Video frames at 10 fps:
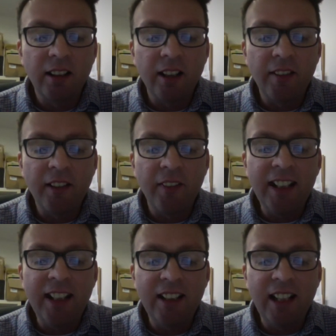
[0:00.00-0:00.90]
I, I,
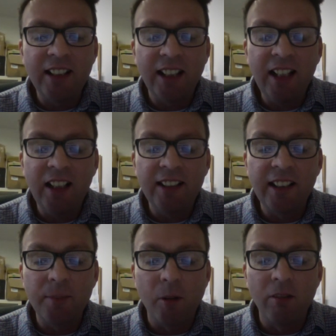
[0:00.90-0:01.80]
think in leisure, English
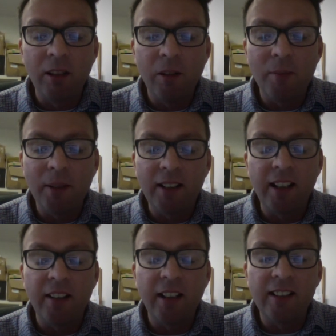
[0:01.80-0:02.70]
is a boring word because
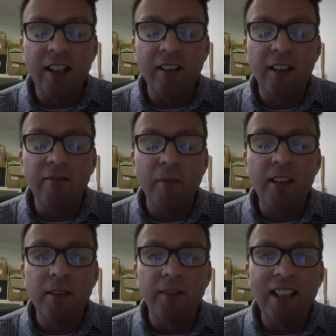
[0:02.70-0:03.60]
it, it sounds it
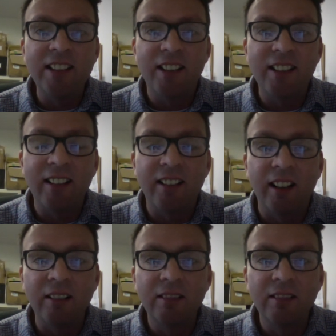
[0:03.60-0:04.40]
reminds you of leisure centre,